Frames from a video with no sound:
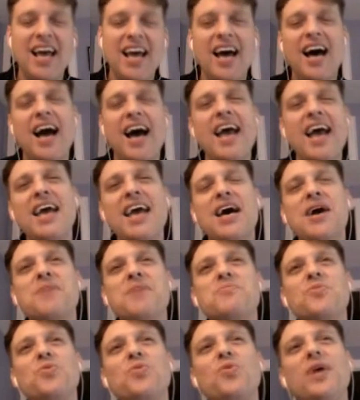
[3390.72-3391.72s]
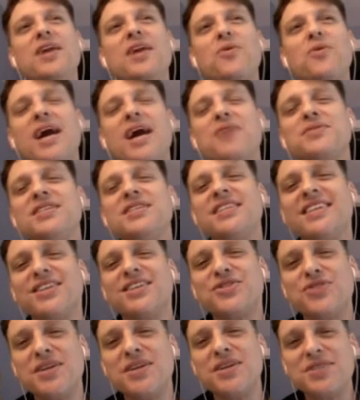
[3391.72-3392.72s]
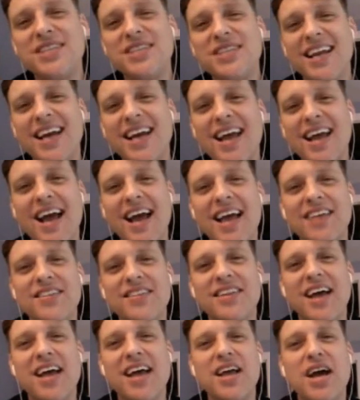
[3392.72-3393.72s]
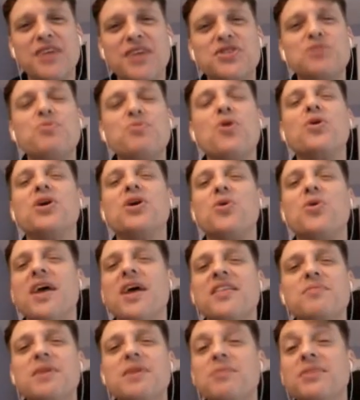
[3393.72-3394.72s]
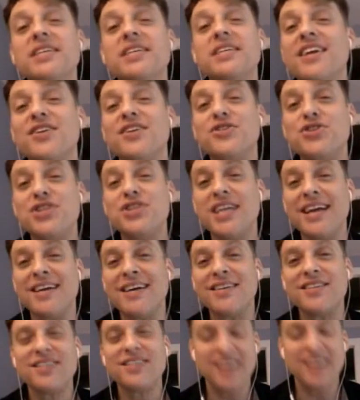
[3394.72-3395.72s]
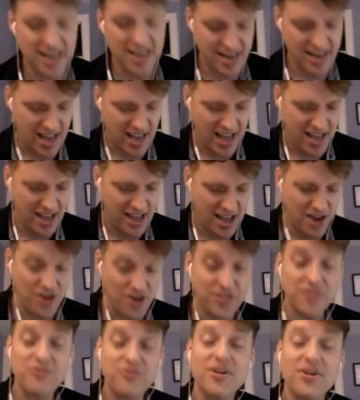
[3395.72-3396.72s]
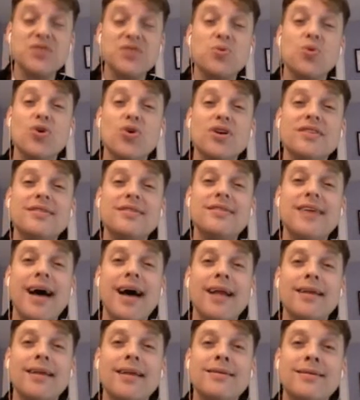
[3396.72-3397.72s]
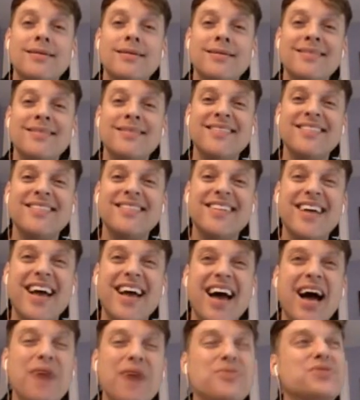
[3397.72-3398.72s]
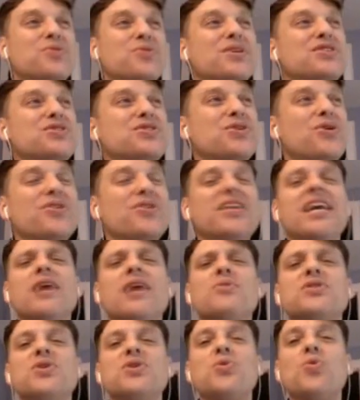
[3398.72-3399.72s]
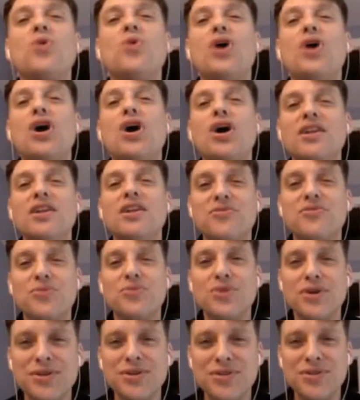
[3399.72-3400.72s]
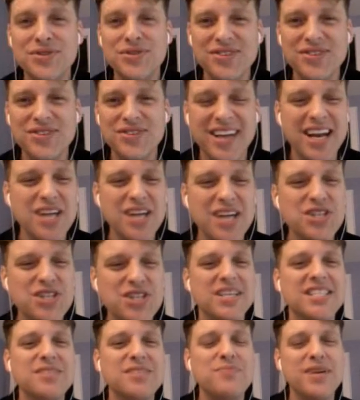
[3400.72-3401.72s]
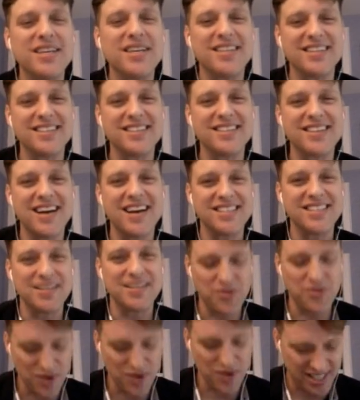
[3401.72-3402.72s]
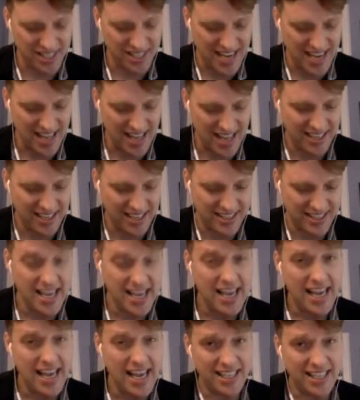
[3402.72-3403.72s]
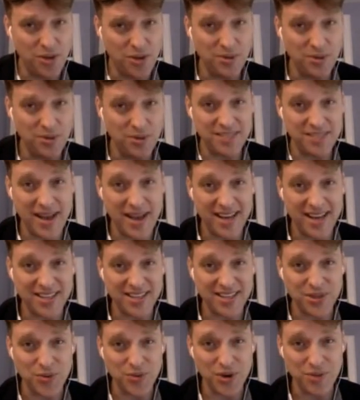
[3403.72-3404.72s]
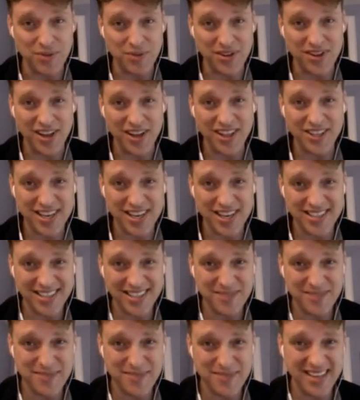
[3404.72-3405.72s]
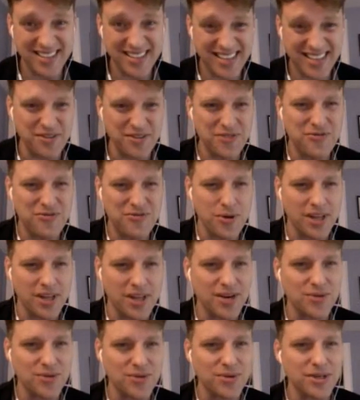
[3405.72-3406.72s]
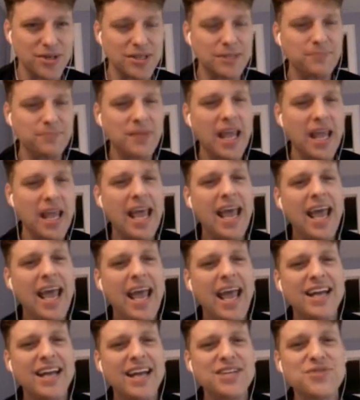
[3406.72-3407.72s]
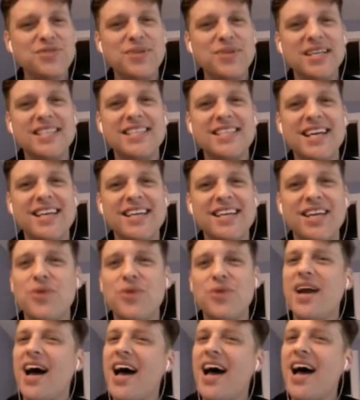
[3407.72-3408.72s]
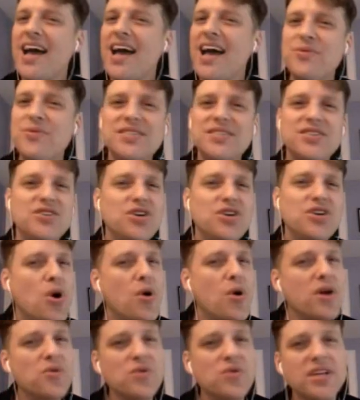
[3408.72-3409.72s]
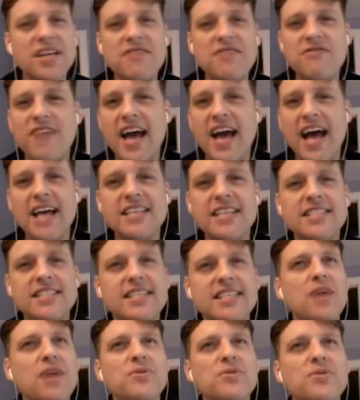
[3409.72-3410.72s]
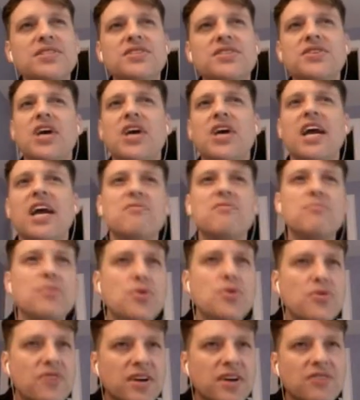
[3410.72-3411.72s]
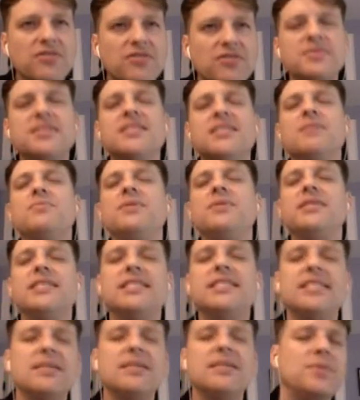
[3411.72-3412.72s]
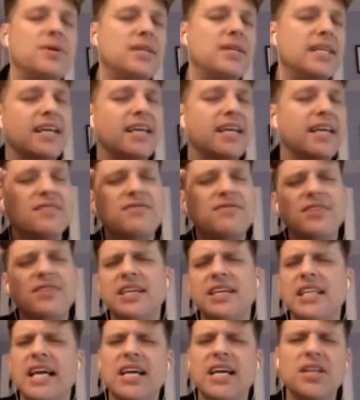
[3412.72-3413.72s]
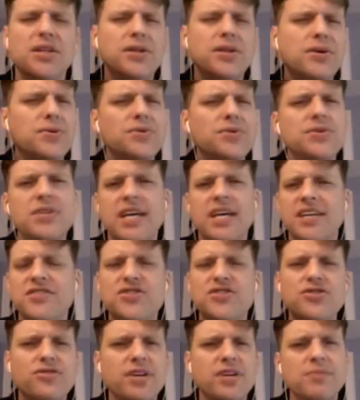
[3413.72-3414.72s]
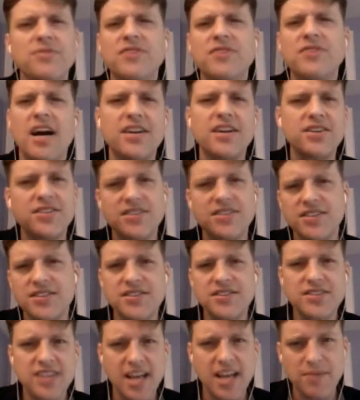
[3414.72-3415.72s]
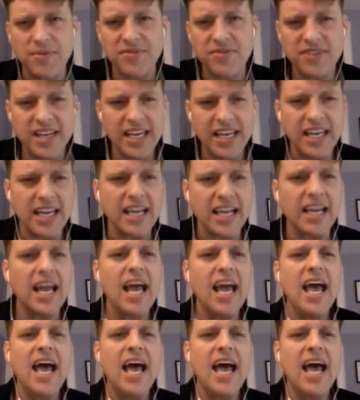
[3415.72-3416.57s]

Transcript: I um, when when I was in an extreme state, I I, had, I, I spoke in a way that people didn't understand, and I, I heard the phrase "word salad" I was once told that I was a wall of words. Okay, and I just want to speak to this concept of word salad because it's almost as bad as the word pathologizing to me. It's kind of a four letter word. And I just want to say that, you know, when I was going really fast and I was kind of moving from symbol to symbol and I had this very like loose kind of stream of consciousness type of thinking,